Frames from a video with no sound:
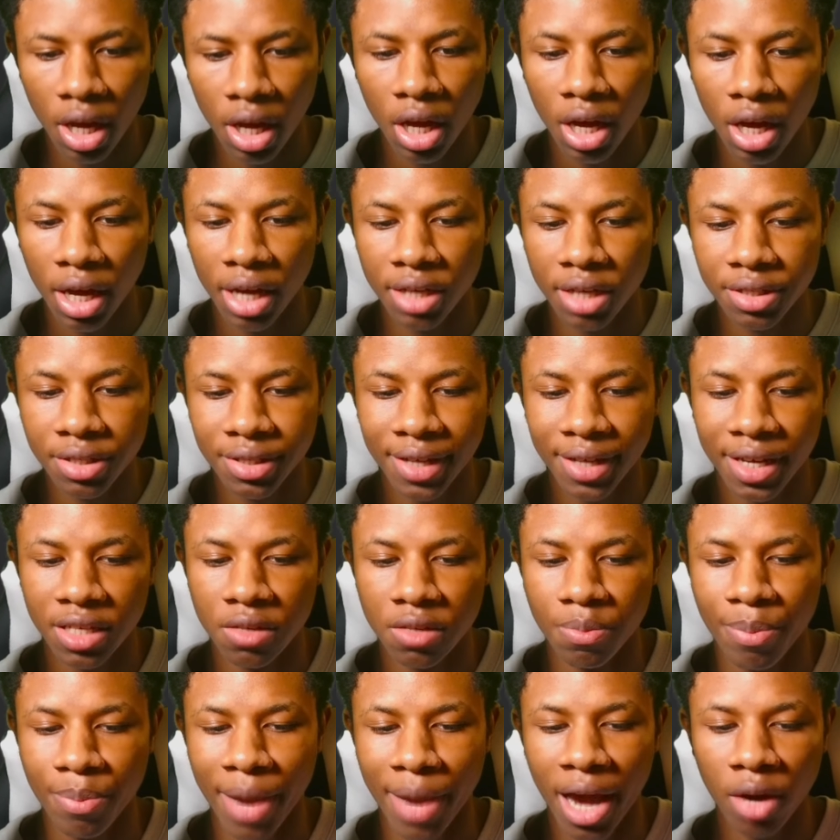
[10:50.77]
it says
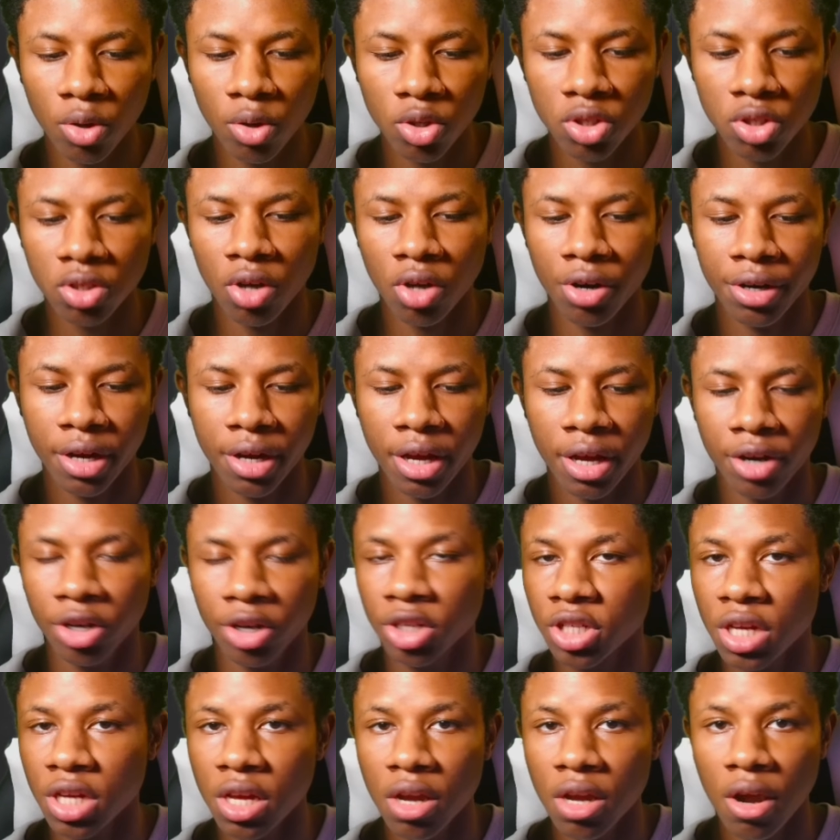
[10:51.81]
battle start
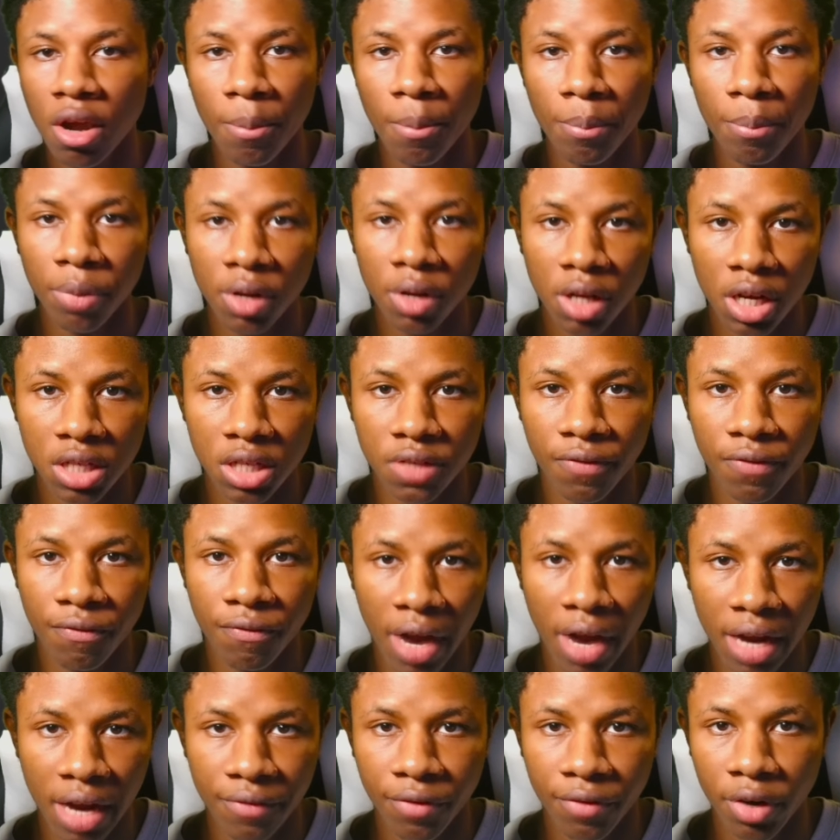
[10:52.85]
energy plus
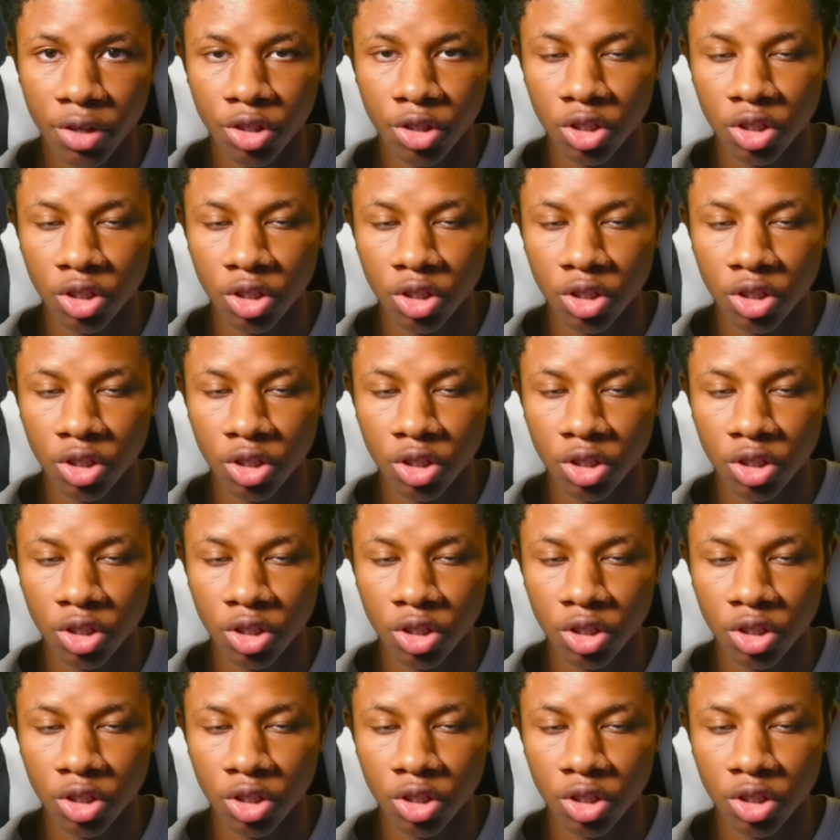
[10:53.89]
500.